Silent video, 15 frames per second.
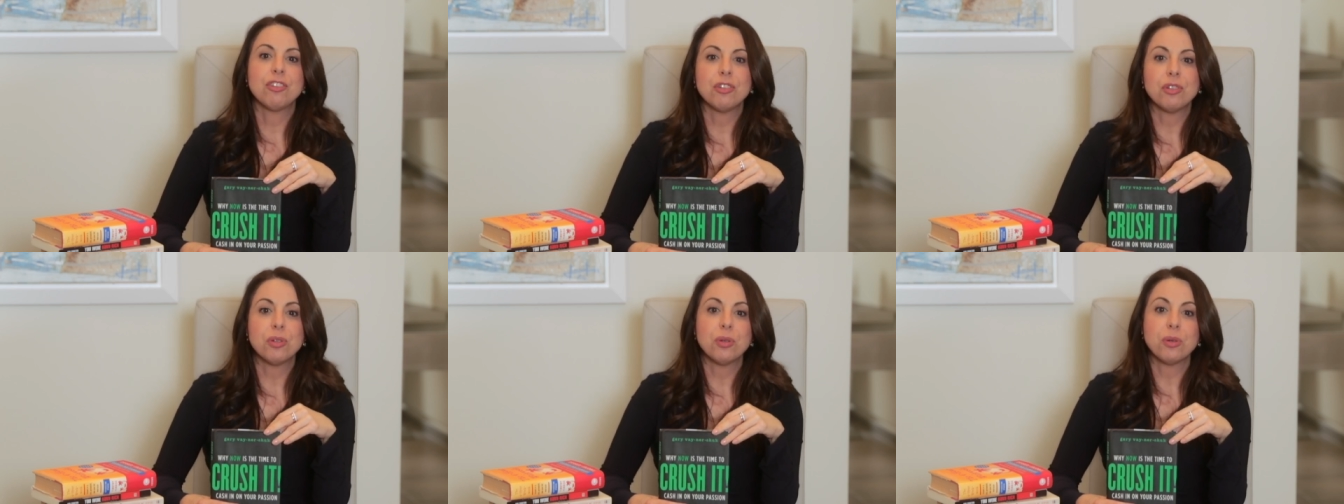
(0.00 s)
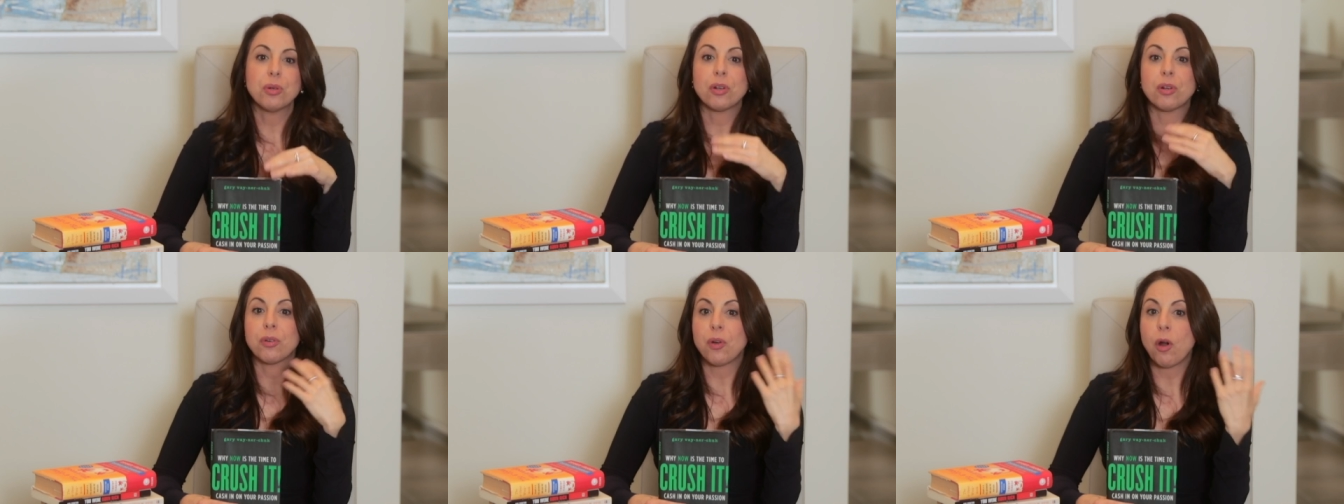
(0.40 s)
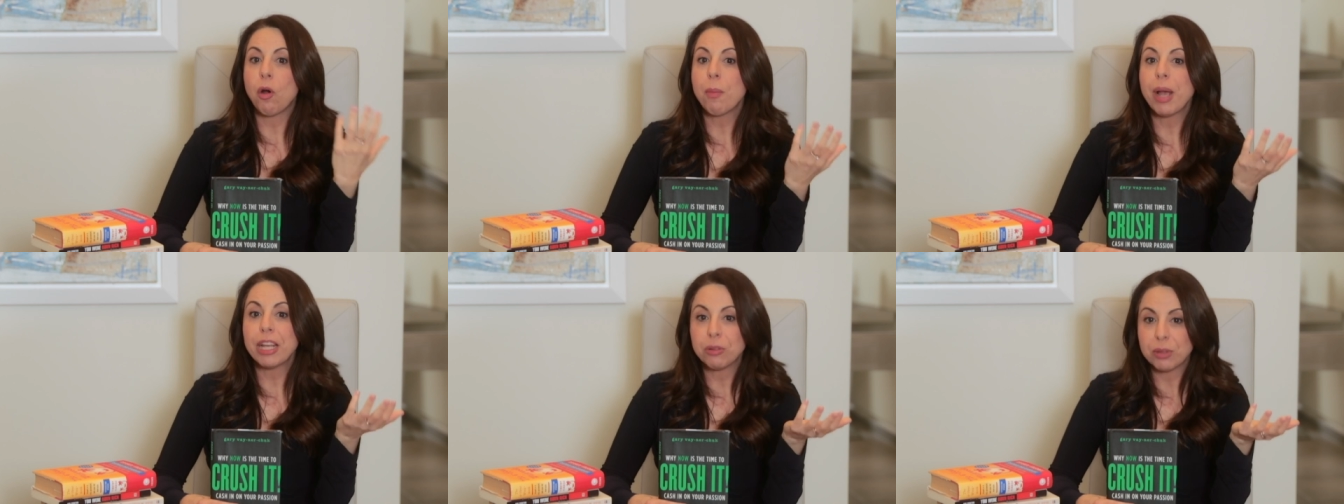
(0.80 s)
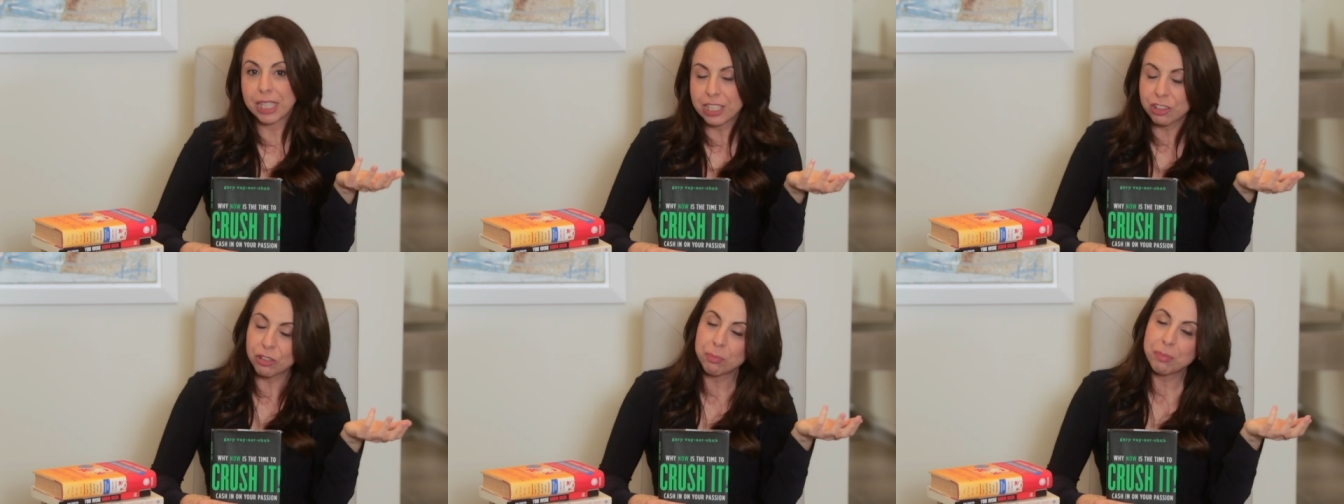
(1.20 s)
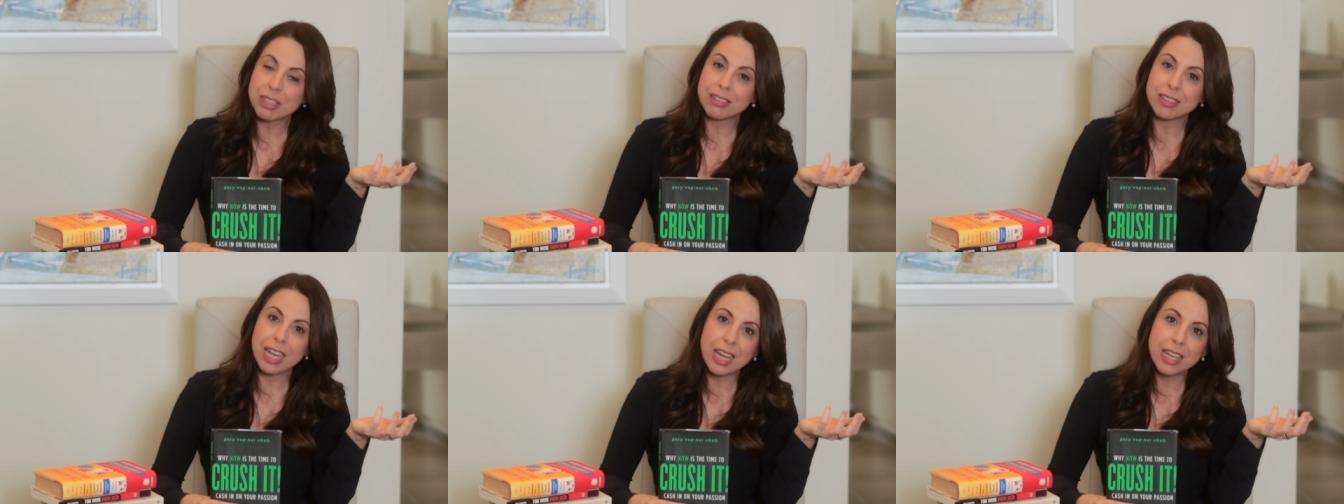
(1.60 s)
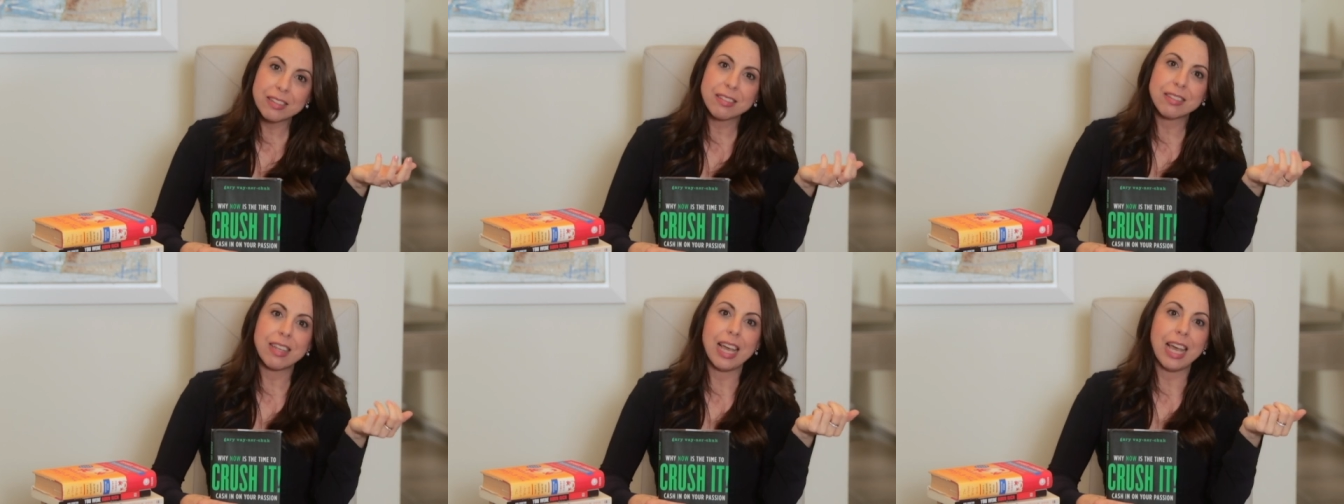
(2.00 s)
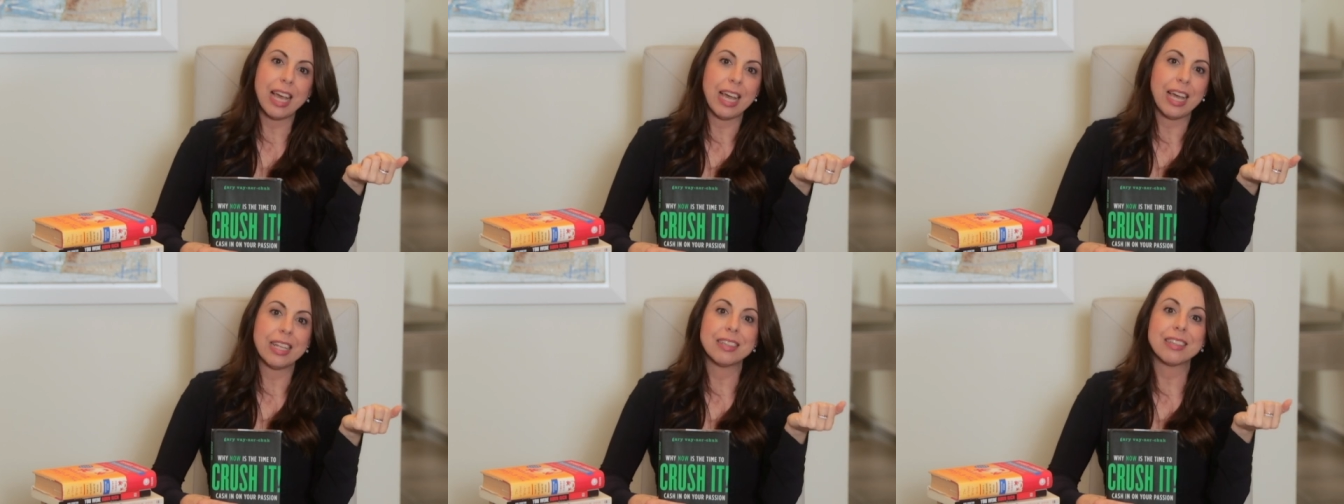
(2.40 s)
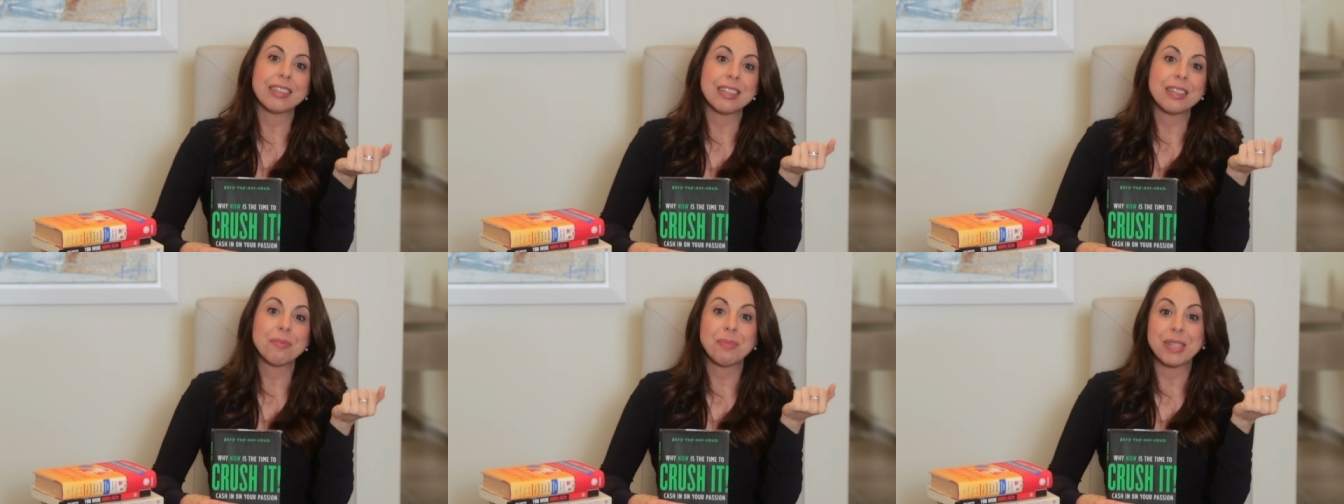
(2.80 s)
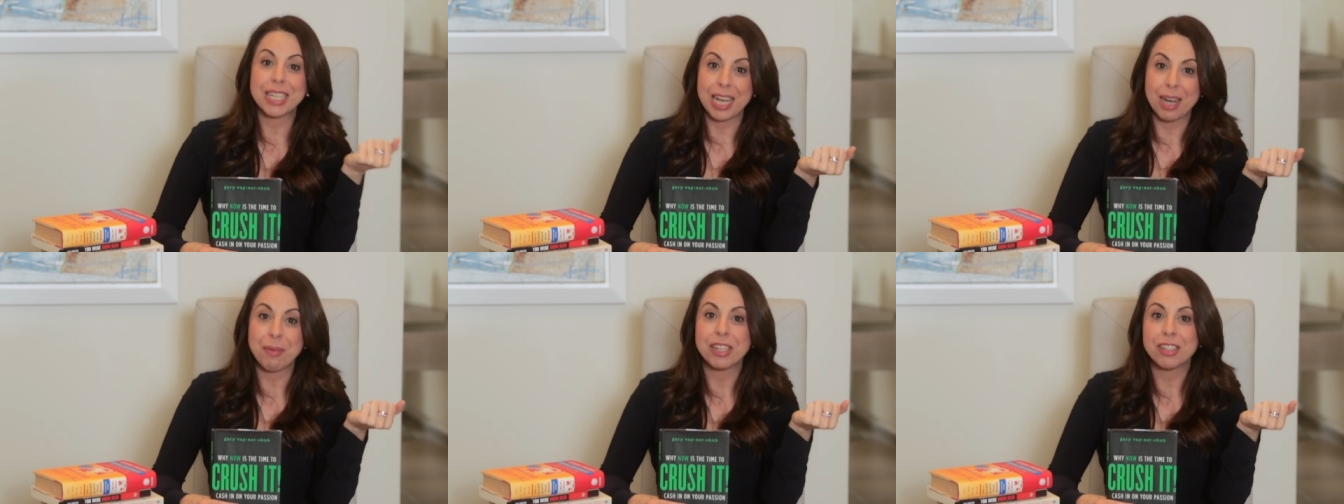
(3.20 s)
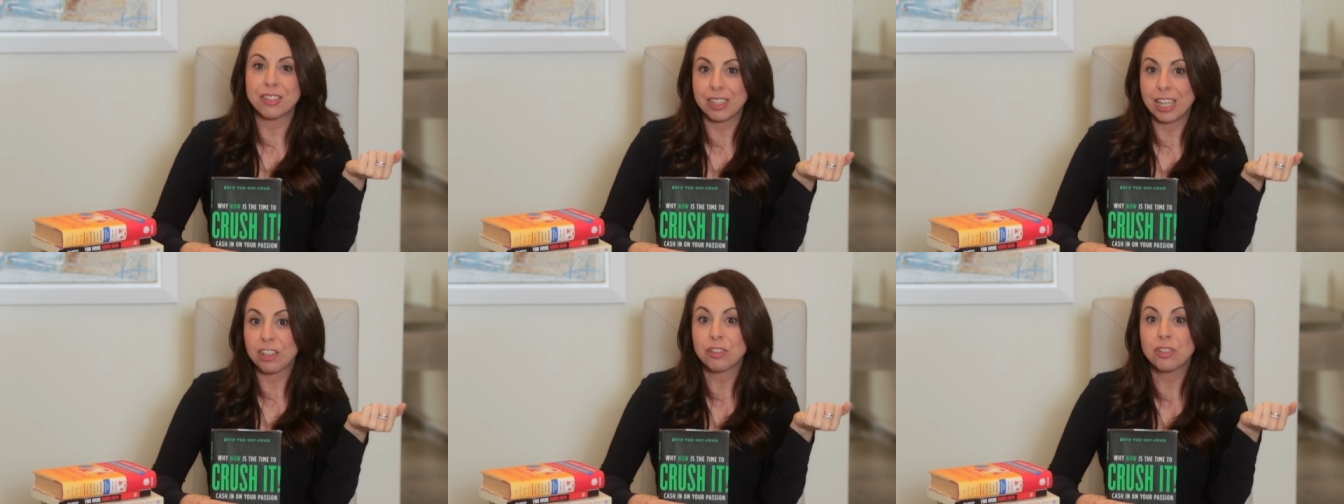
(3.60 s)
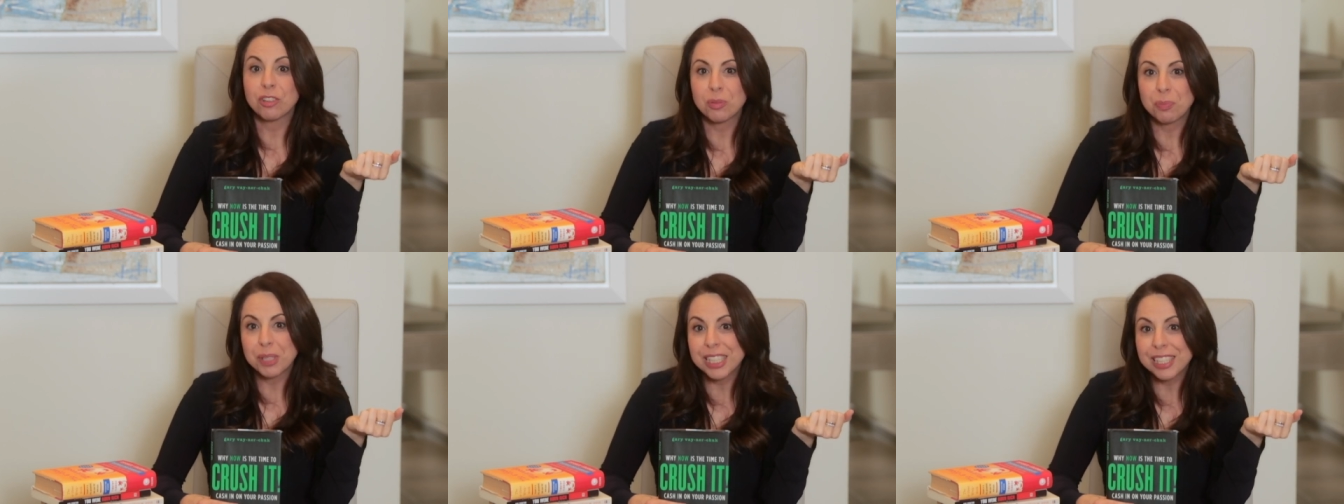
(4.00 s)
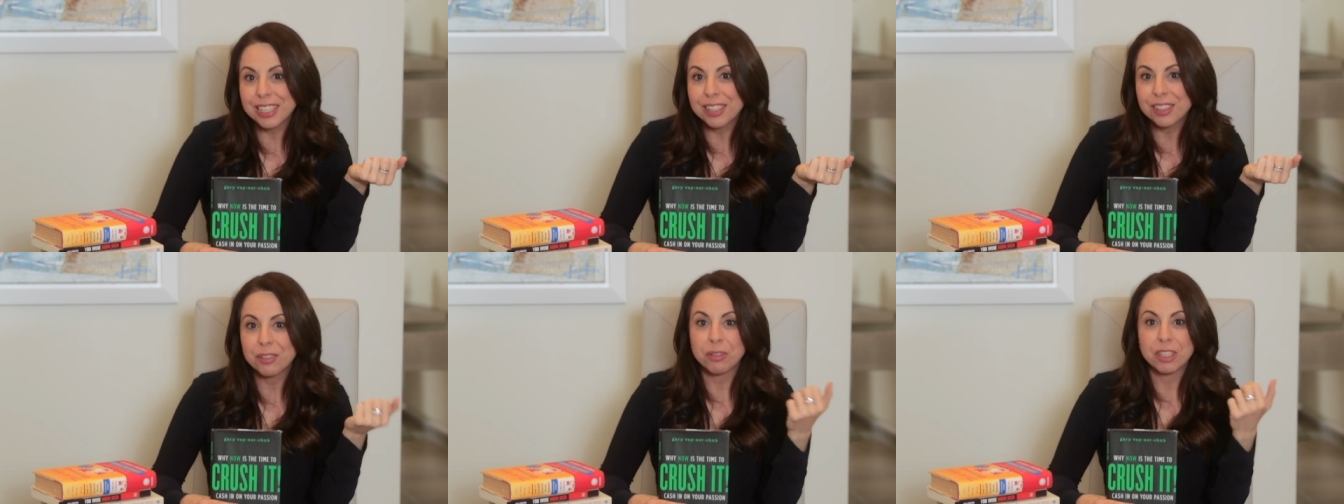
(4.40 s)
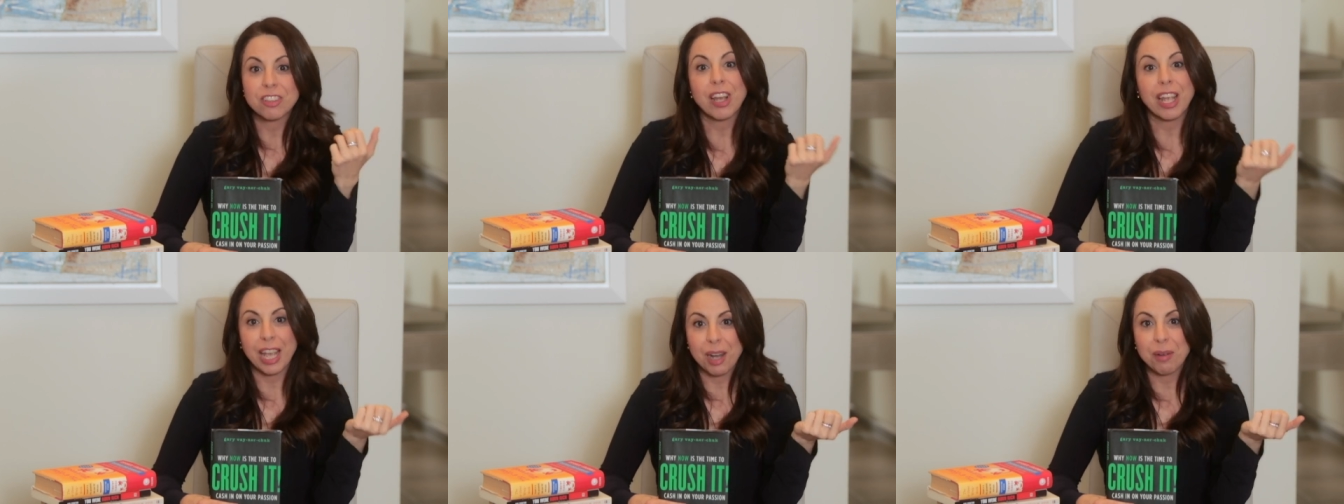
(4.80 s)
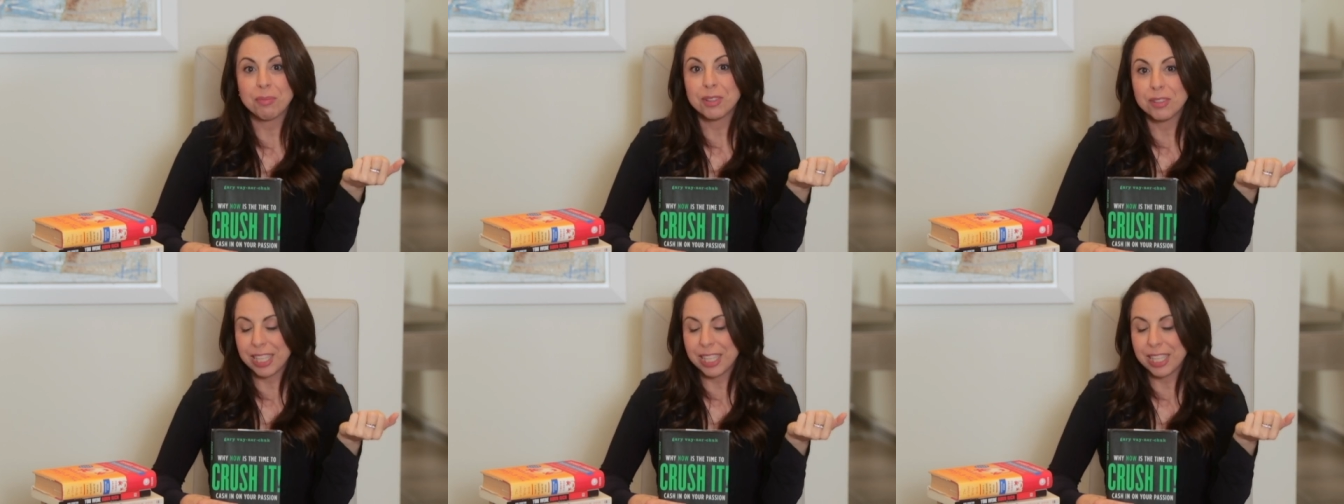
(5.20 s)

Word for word: to grow my education business and become an international speaker, which I am